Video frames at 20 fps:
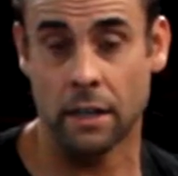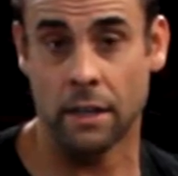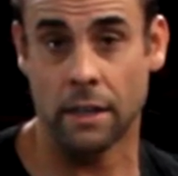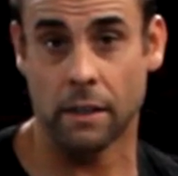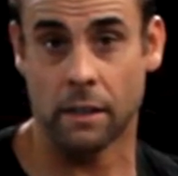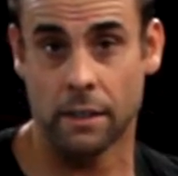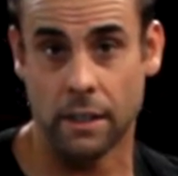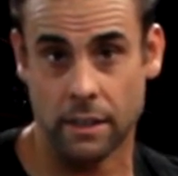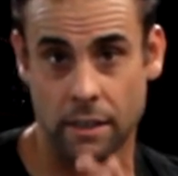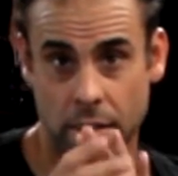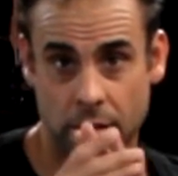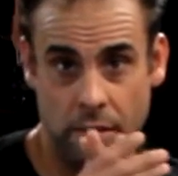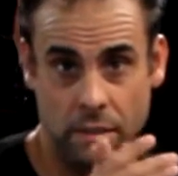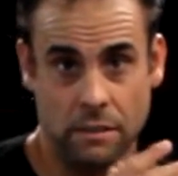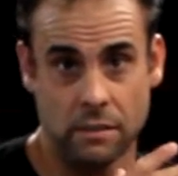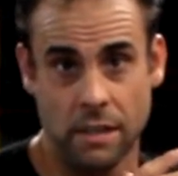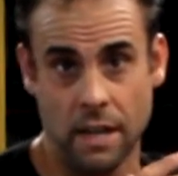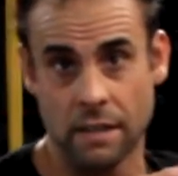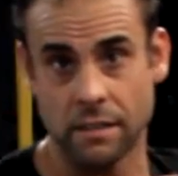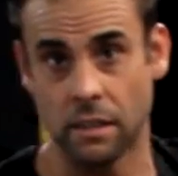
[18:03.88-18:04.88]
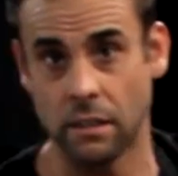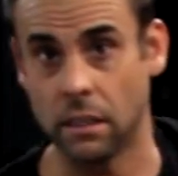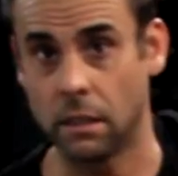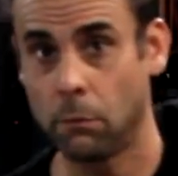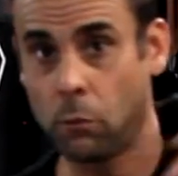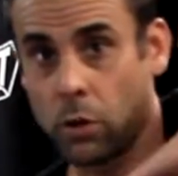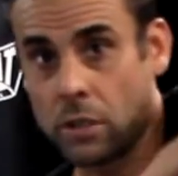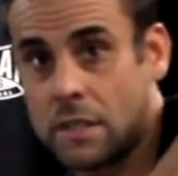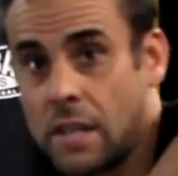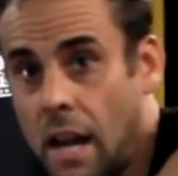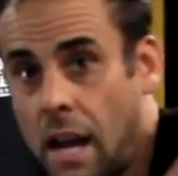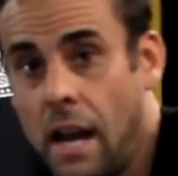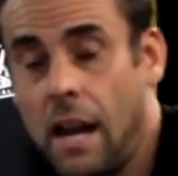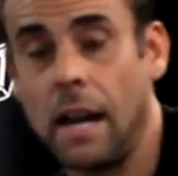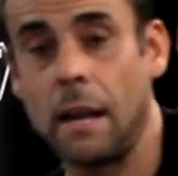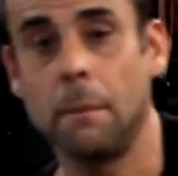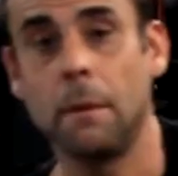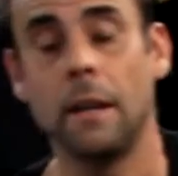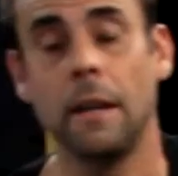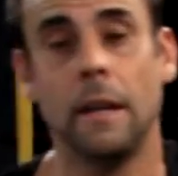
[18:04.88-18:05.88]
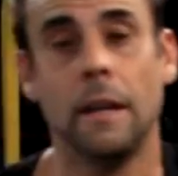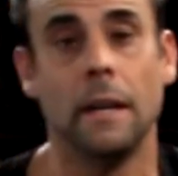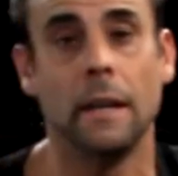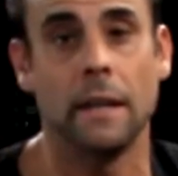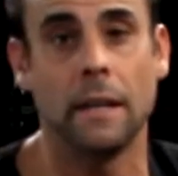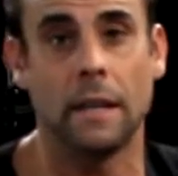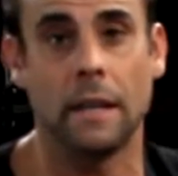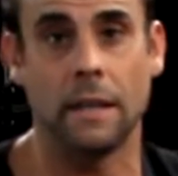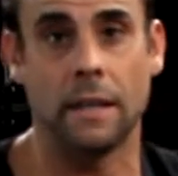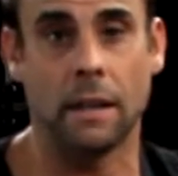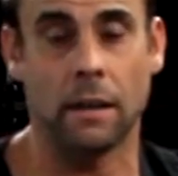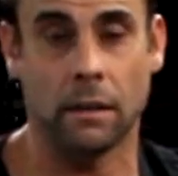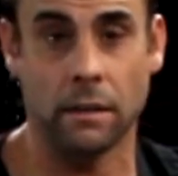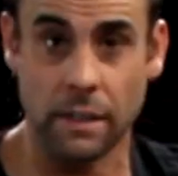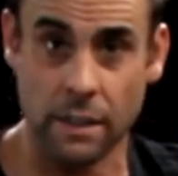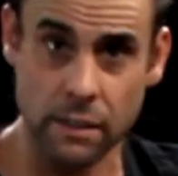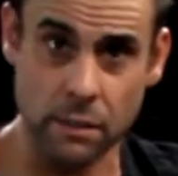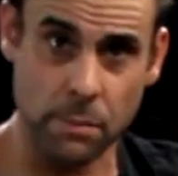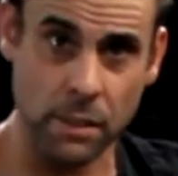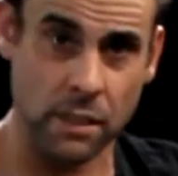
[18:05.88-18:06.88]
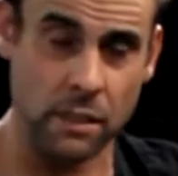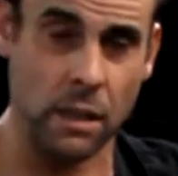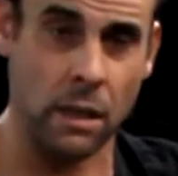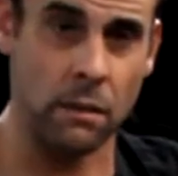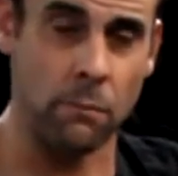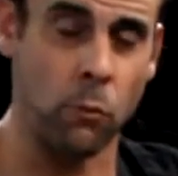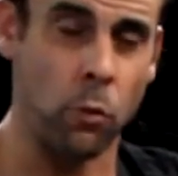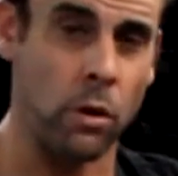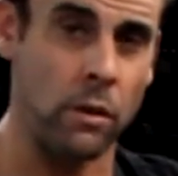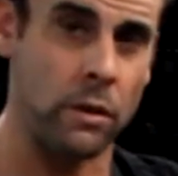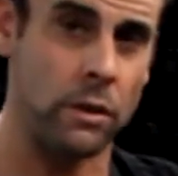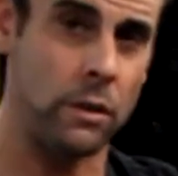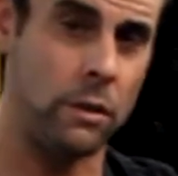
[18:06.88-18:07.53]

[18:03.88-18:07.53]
in here like this. This takes a little more time in here. It needs to be done more,